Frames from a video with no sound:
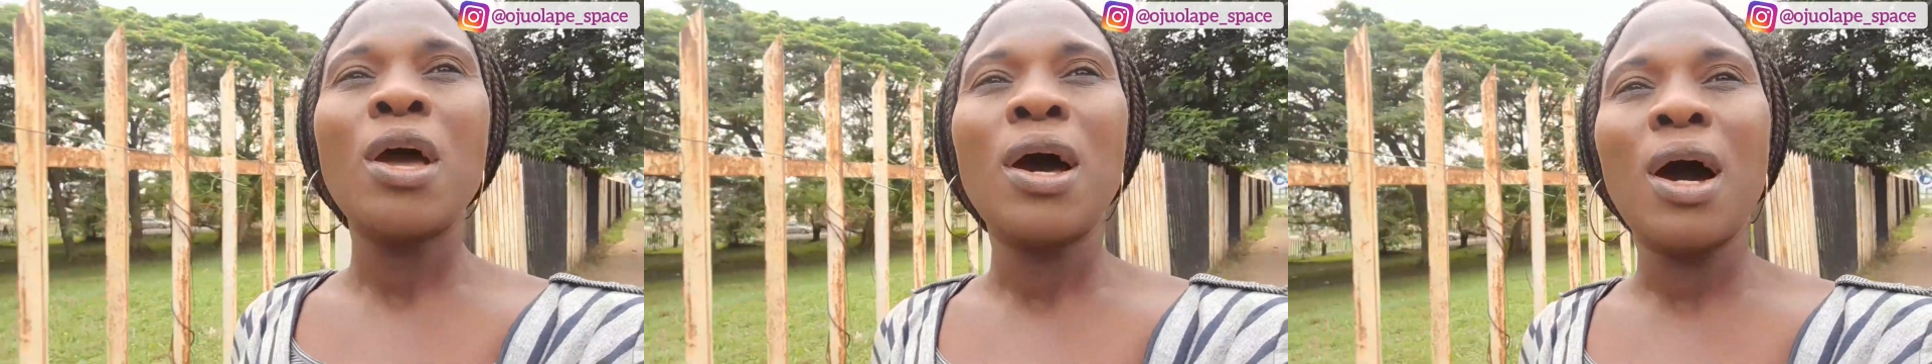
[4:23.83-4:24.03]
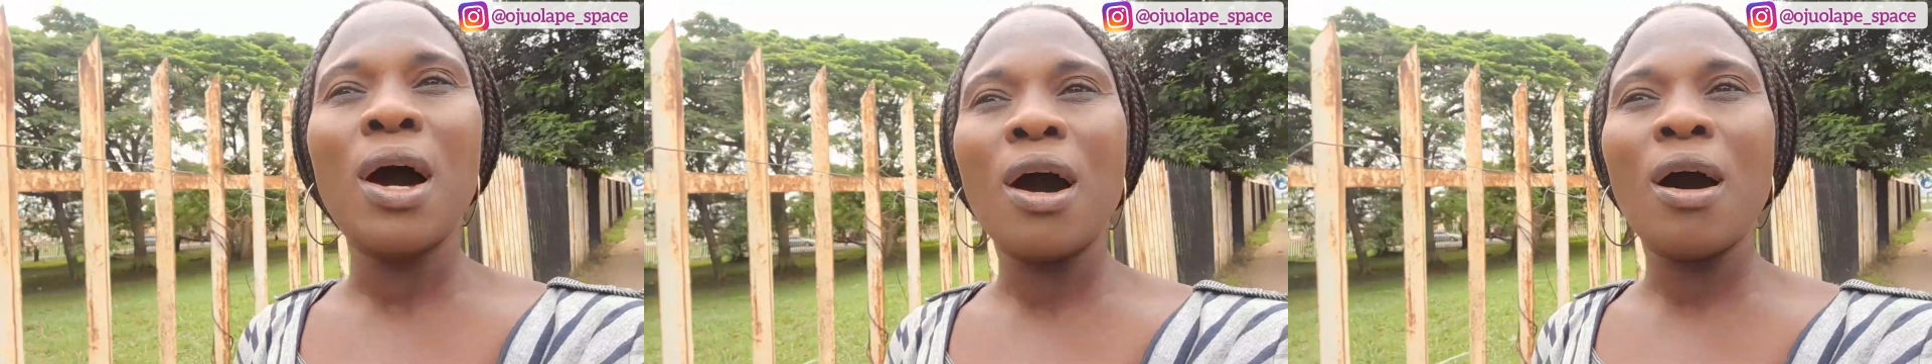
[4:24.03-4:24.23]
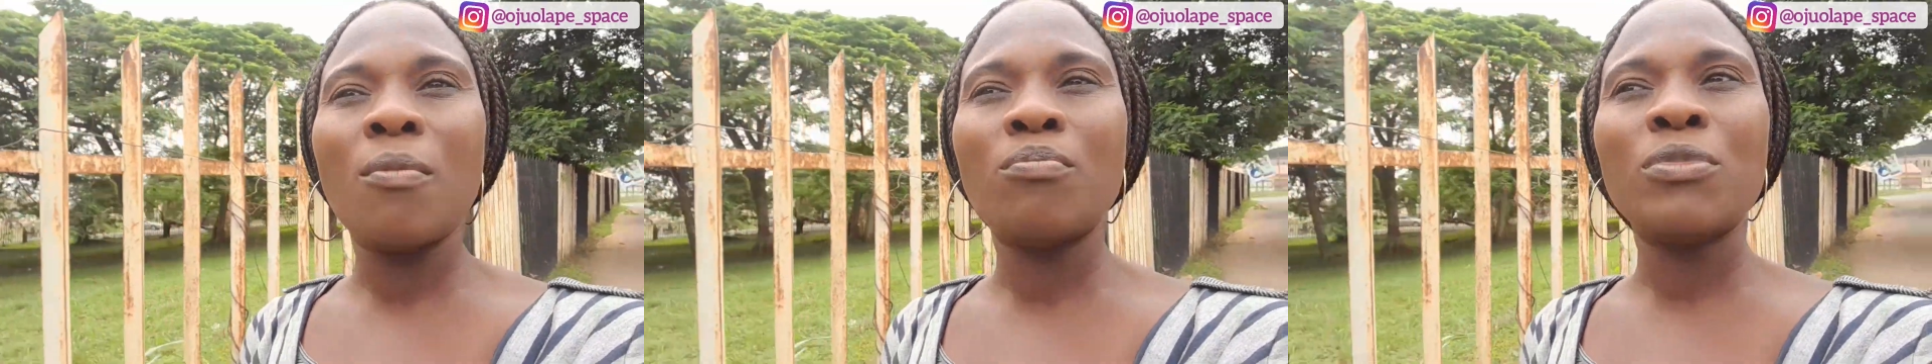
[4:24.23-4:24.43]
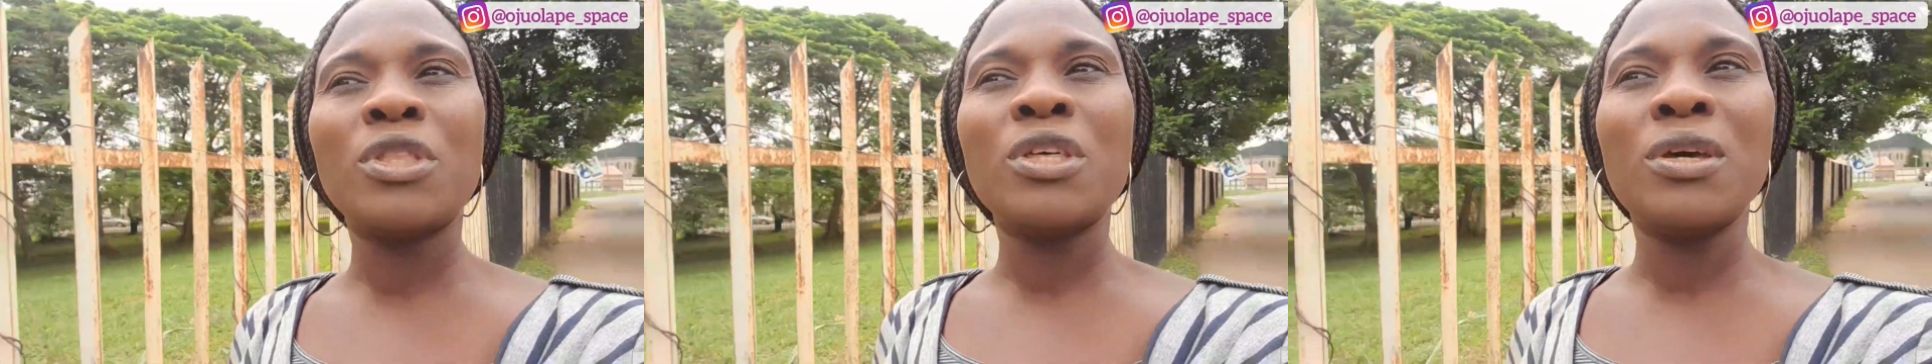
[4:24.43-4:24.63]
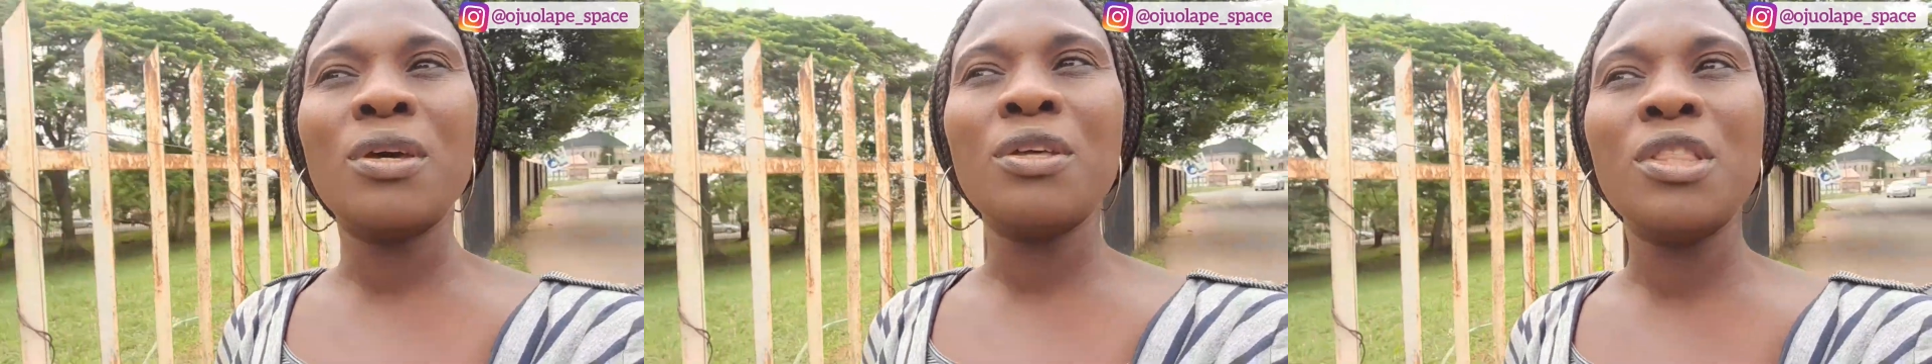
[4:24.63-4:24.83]
um,
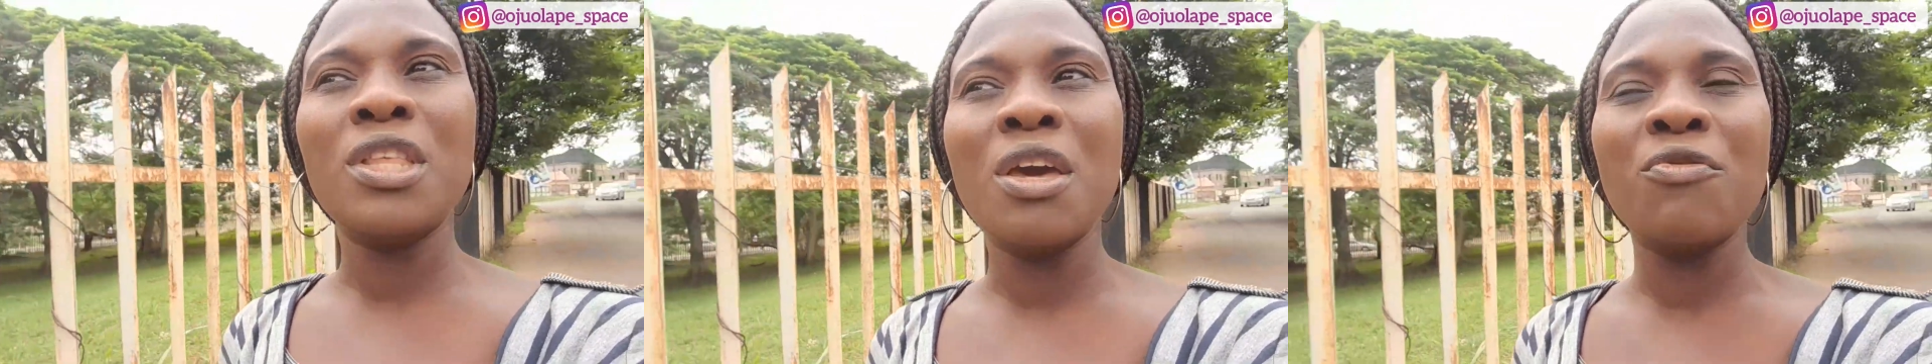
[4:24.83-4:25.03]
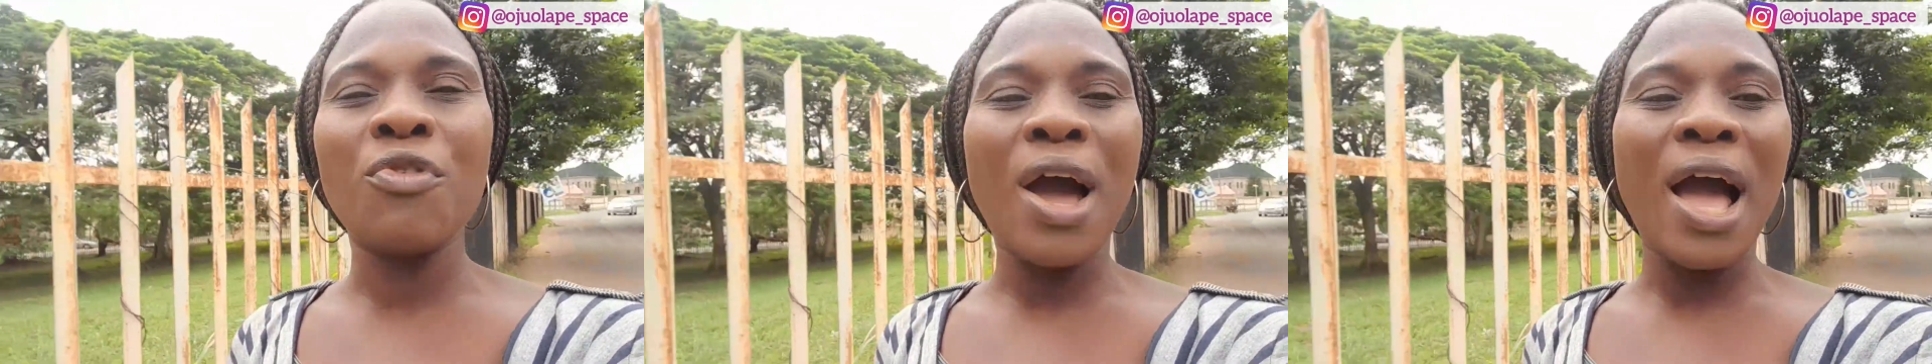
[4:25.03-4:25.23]
they, they've